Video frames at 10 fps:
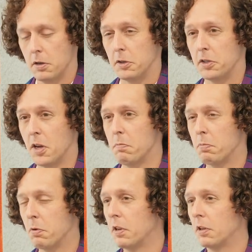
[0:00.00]
some
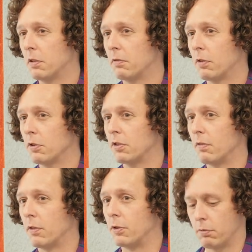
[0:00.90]
pretty good version
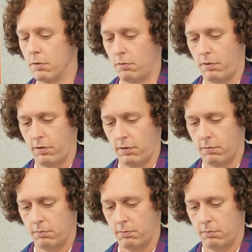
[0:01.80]
of the truth.